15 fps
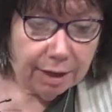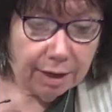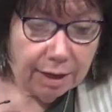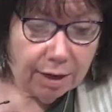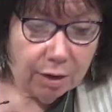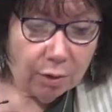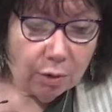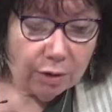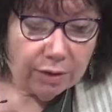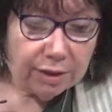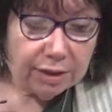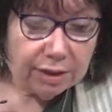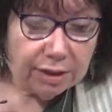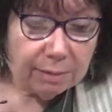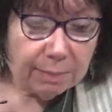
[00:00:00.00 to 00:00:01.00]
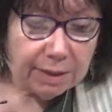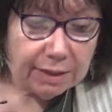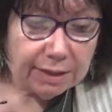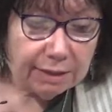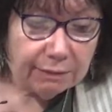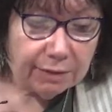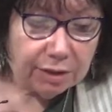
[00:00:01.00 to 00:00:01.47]
Or this is the best
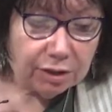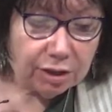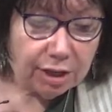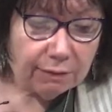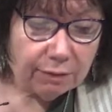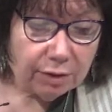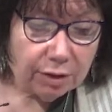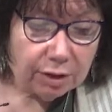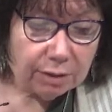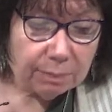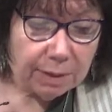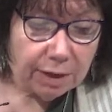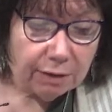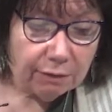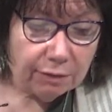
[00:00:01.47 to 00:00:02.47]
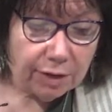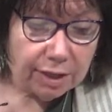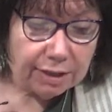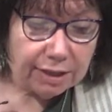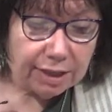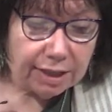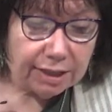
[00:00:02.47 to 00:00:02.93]
definition I've heard, it's paraphrased.
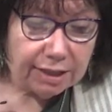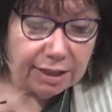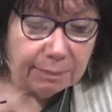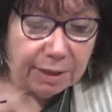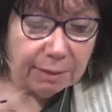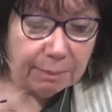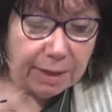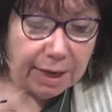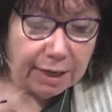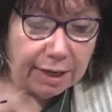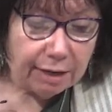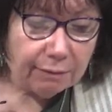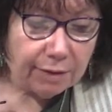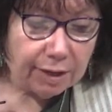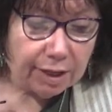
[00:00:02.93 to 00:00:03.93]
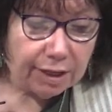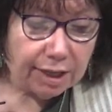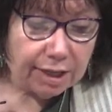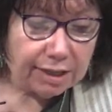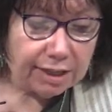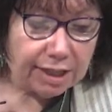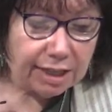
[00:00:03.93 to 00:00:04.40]
I did something bad and I recognize
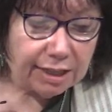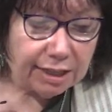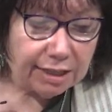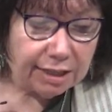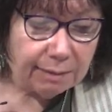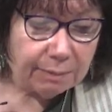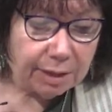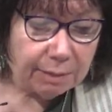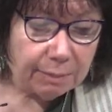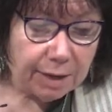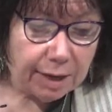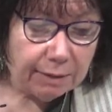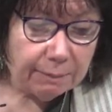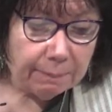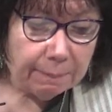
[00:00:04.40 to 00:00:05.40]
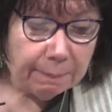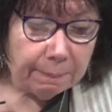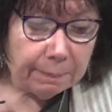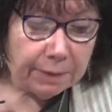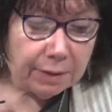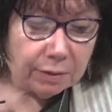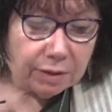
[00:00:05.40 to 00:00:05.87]
that I did something bad,
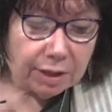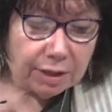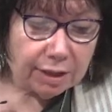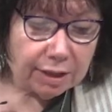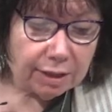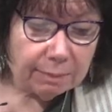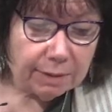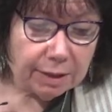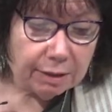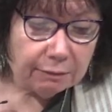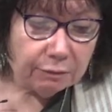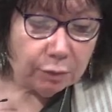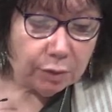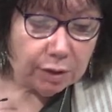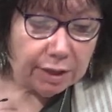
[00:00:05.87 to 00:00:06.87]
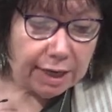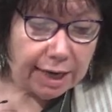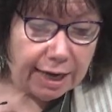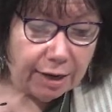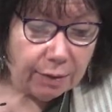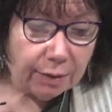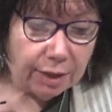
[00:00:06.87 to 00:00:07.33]
but there's nothing that can be done for it
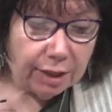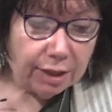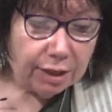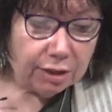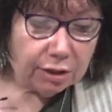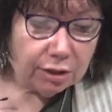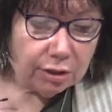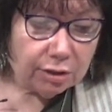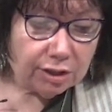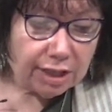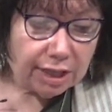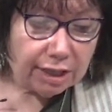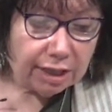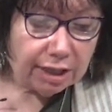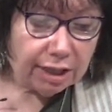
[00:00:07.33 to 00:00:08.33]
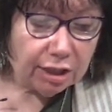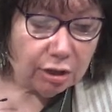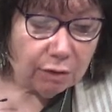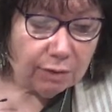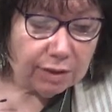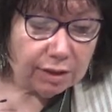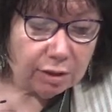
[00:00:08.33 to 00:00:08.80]
now. So there's technically no
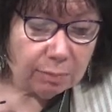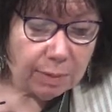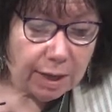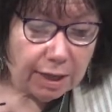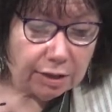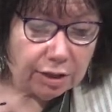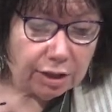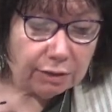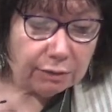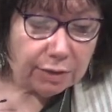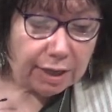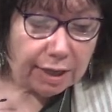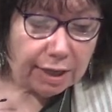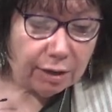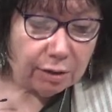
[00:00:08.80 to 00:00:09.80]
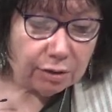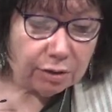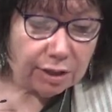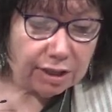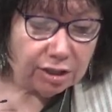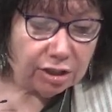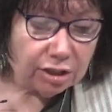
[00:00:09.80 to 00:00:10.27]
reason to apologize for that error, so
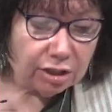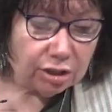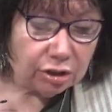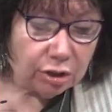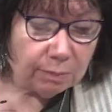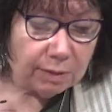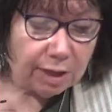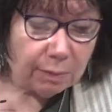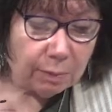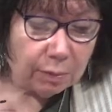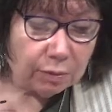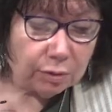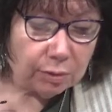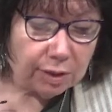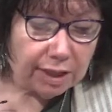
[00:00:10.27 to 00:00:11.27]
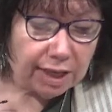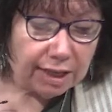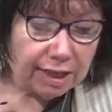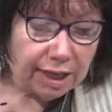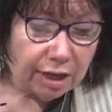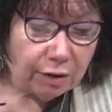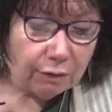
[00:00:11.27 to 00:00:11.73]
let's just assume that I won't do it again,
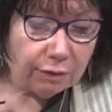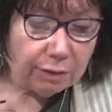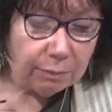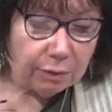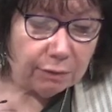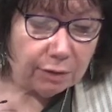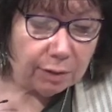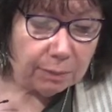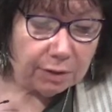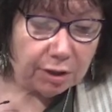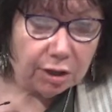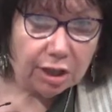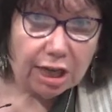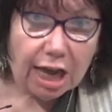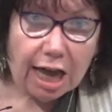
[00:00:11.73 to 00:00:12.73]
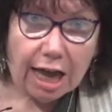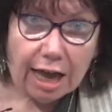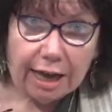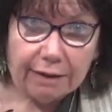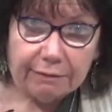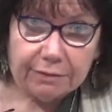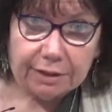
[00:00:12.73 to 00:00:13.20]
get over it, move on with our lives.